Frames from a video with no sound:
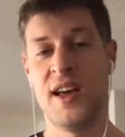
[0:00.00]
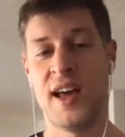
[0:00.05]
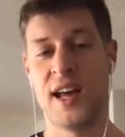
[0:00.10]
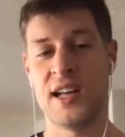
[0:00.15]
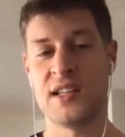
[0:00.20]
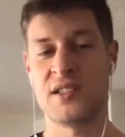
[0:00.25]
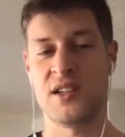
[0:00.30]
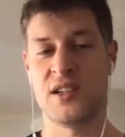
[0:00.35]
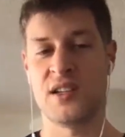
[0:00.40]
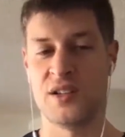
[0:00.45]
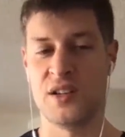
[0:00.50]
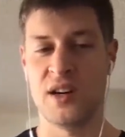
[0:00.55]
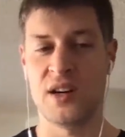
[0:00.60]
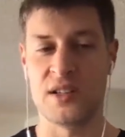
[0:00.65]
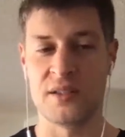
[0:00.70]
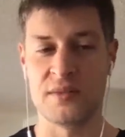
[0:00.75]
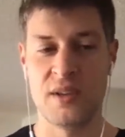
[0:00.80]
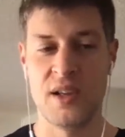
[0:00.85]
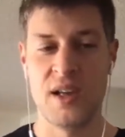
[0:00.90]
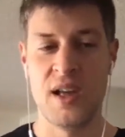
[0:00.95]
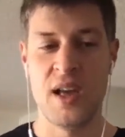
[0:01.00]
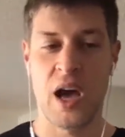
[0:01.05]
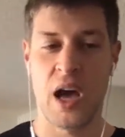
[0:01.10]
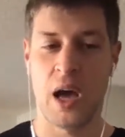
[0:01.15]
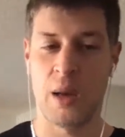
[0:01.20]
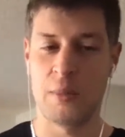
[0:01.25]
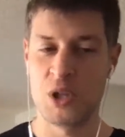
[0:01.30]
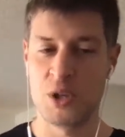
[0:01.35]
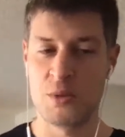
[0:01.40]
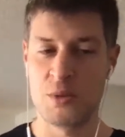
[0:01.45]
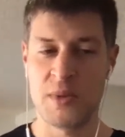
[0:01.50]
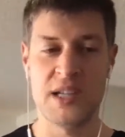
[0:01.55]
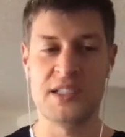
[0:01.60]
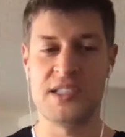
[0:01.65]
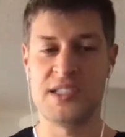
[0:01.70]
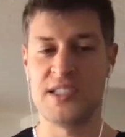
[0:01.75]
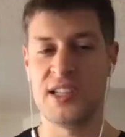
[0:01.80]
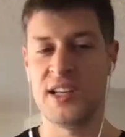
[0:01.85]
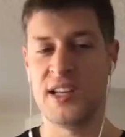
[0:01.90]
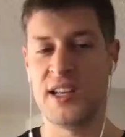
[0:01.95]
as an adult um, you might
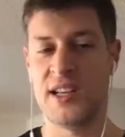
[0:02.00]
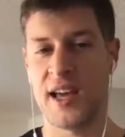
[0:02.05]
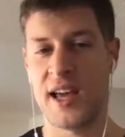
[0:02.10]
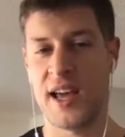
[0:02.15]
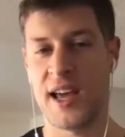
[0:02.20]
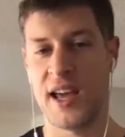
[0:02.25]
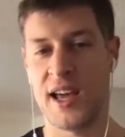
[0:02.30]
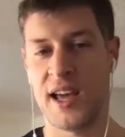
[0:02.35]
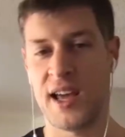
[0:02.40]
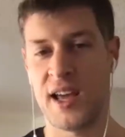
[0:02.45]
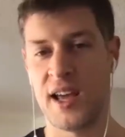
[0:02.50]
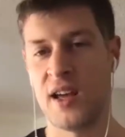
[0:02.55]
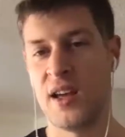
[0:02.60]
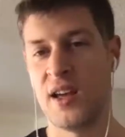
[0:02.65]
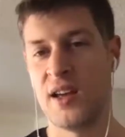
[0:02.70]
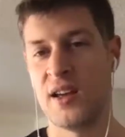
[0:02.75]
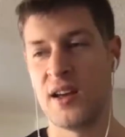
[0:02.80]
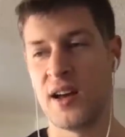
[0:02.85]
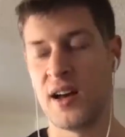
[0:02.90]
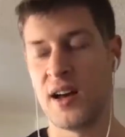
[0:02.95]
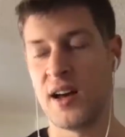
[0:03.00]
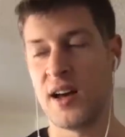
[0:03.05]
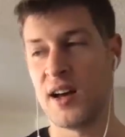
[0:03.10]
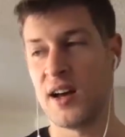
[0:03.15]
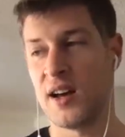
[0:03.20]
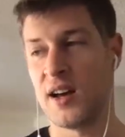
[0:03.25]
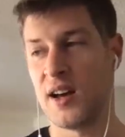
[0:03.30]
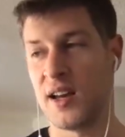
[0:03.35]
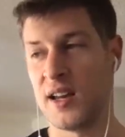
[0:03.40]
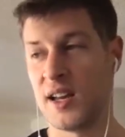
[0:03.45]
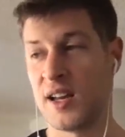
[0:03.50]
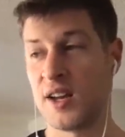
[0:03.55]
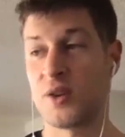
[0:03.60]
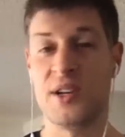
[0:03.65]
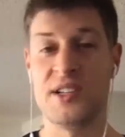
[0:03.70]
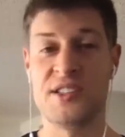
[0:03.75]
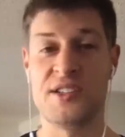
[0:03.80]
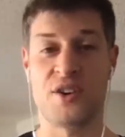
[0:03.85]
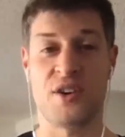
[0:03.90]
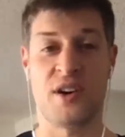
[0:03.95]
see a uh, an
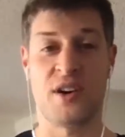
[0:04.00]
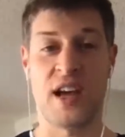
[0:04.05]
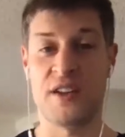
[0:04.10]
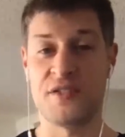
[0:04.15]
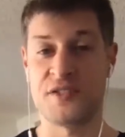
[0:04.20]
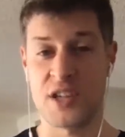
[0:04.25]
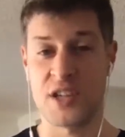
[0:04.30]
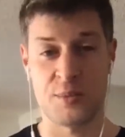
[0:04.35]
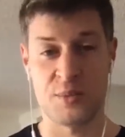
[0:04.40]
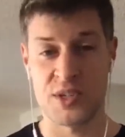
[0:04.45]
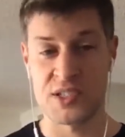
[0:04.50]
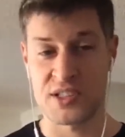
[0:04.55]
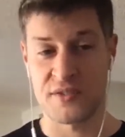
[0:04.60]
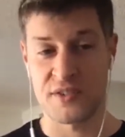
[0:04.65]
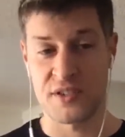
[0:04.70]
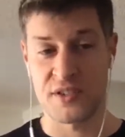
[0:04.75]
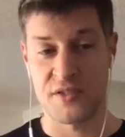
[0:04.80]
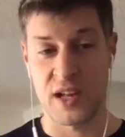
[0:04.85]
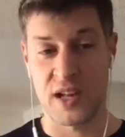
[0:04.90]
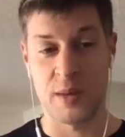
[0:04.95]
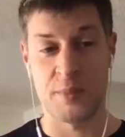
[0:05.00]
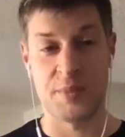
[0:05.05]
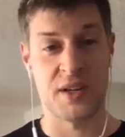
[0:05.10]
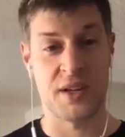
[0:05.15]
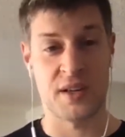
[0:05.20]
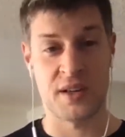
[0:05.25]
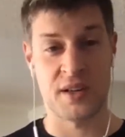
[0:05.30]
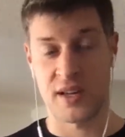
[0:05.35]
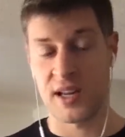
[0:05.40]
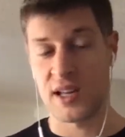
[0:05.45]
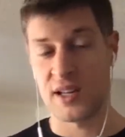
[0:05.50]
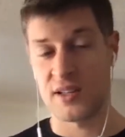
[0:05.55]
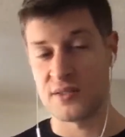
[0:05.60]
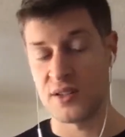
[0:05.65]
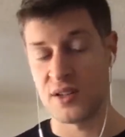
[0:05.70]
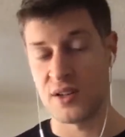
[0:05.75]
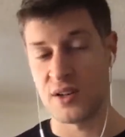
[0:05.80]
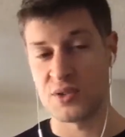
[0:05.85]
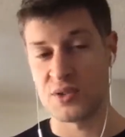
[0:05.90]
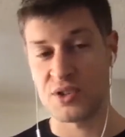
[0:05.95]
increase in your lifetime risk of developing again
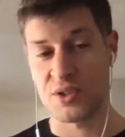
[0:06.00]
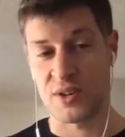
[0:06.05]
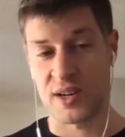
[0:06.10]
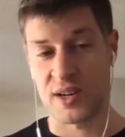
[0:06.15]
you know certain